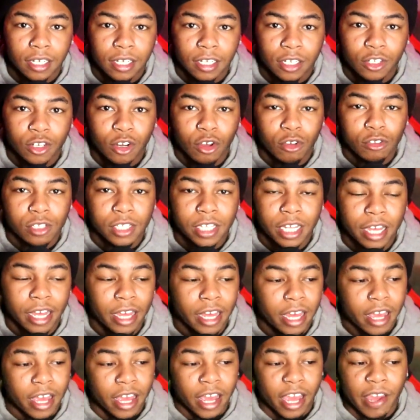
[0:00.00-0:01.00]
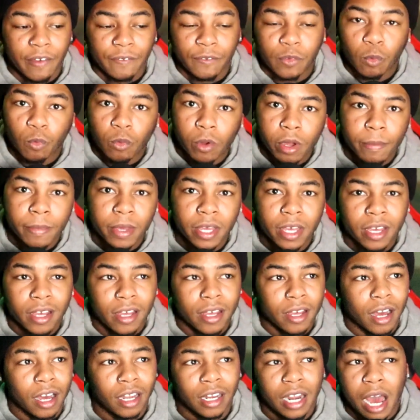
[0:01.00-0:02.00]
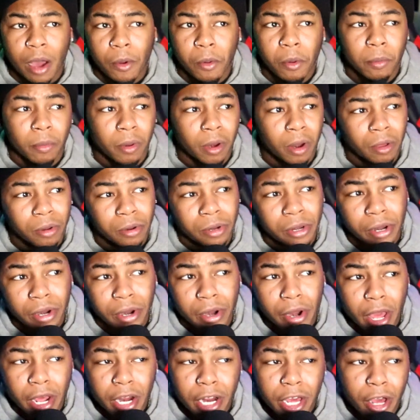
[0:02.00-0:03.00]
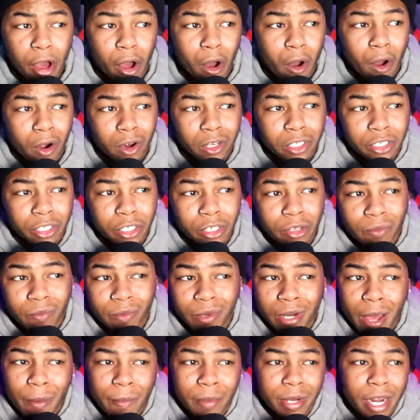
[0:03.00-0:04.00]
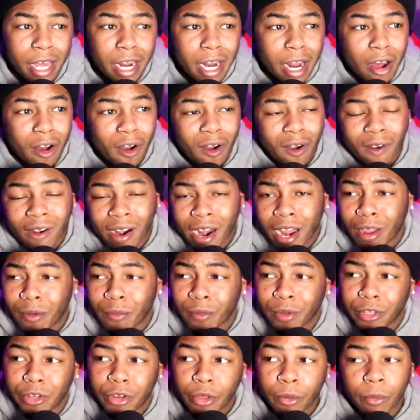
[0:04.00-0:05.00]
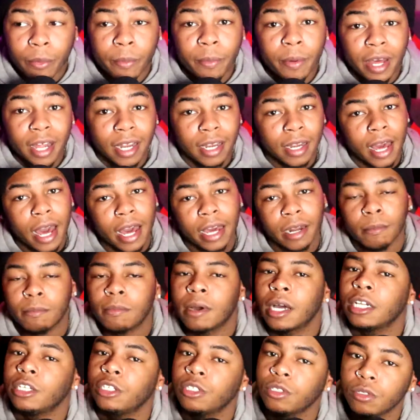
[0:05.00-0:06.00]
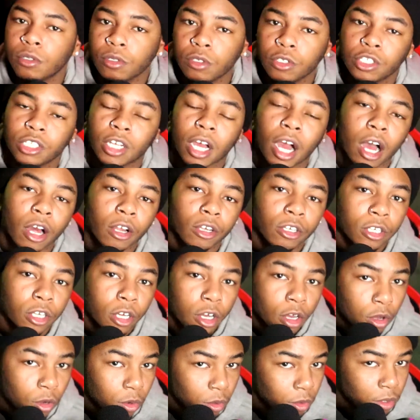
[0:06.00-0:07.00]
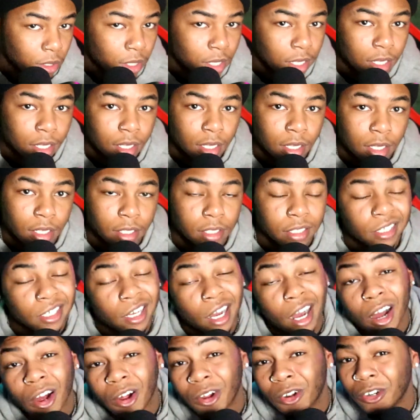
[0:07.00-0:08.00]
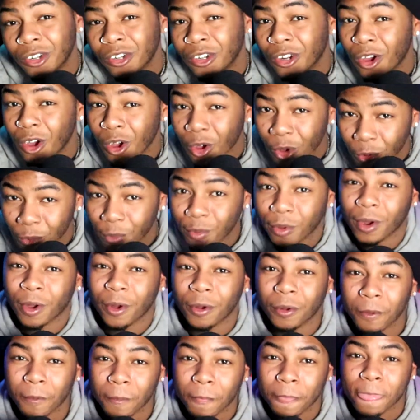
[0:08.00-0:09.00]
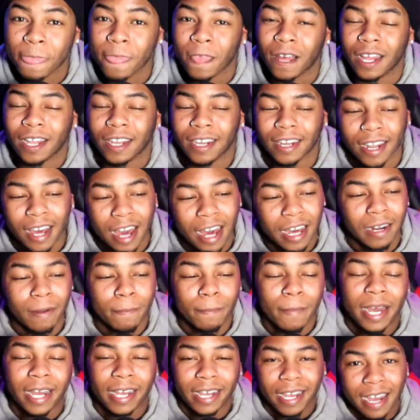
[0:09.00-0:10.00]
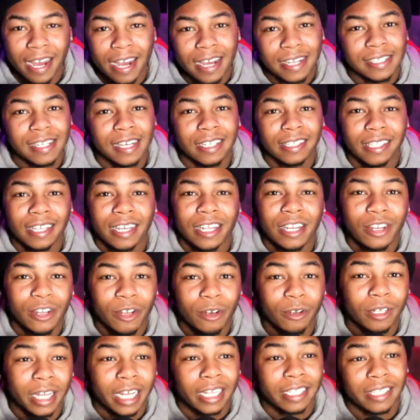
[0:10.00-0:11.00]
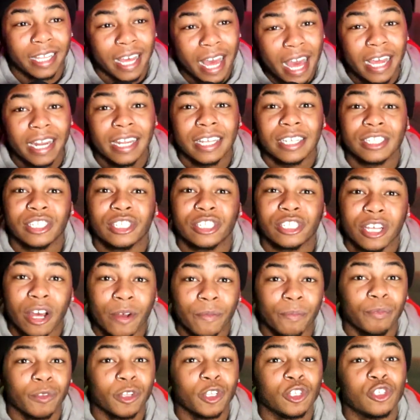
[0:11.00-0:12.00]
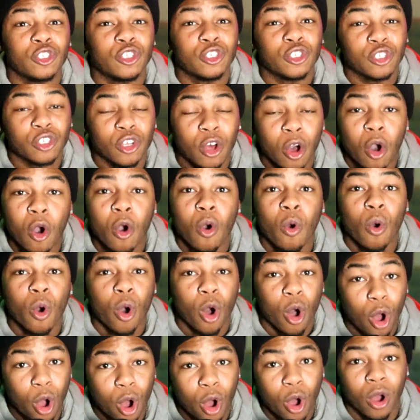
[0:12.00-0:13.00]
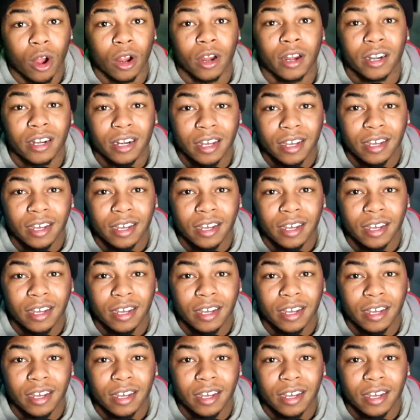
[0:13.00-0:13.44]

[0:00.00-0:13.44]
You know what I'm saying? And for women, a lot of women that ain't hard to give. I mean, that ain't hard. I ain't really do it. But a lot of my dudes, y'all know. Y'all know, bro a lot of my guys out there know like that is something so hard